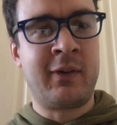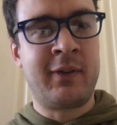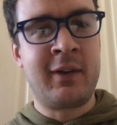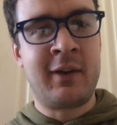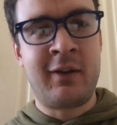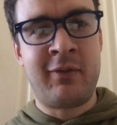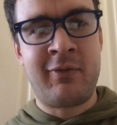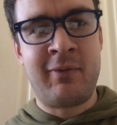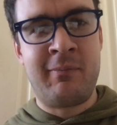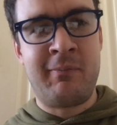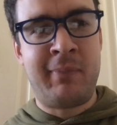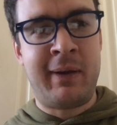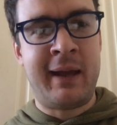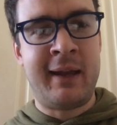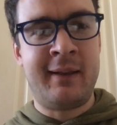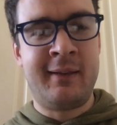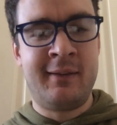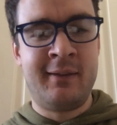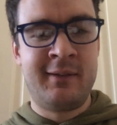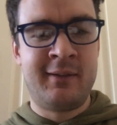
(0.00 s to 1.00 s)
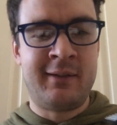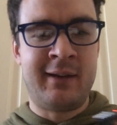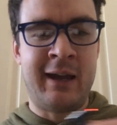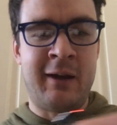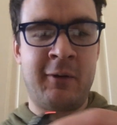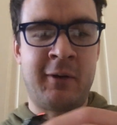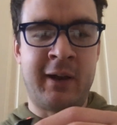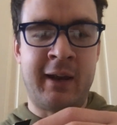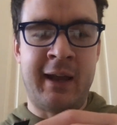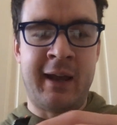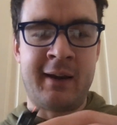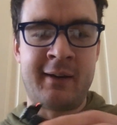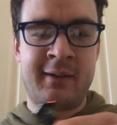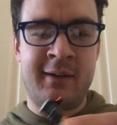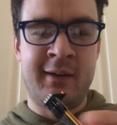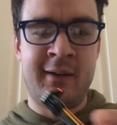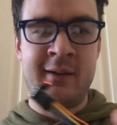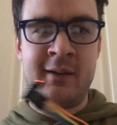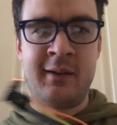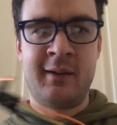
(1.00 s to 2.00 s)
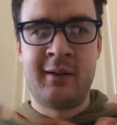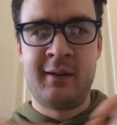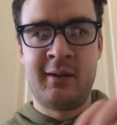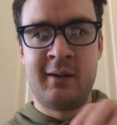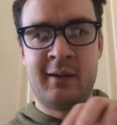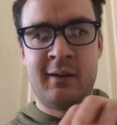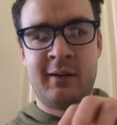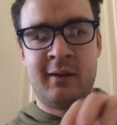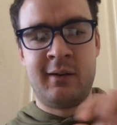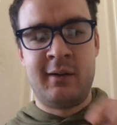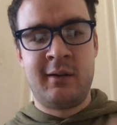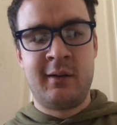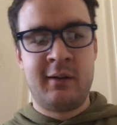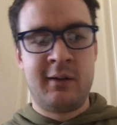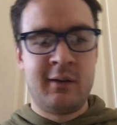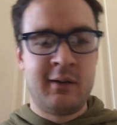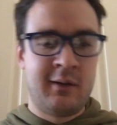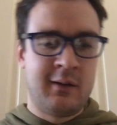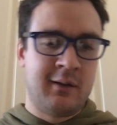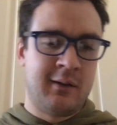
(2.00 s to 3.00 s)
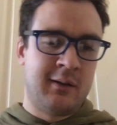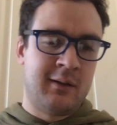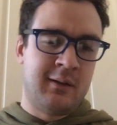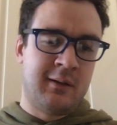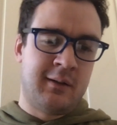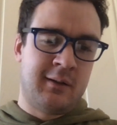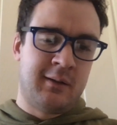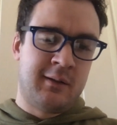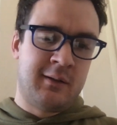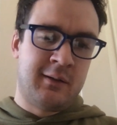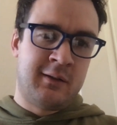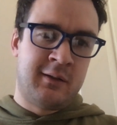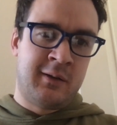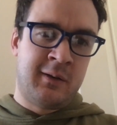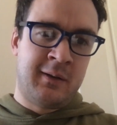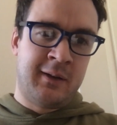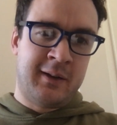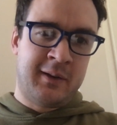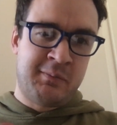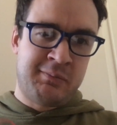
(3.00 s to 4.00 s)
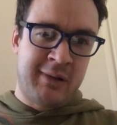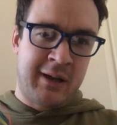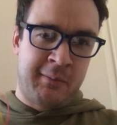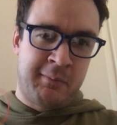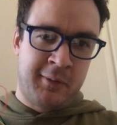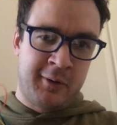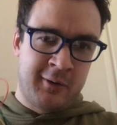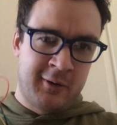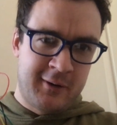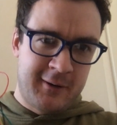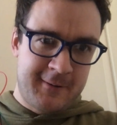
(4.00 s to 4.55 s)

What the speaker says: some software from the Arduino IDE onto that chip.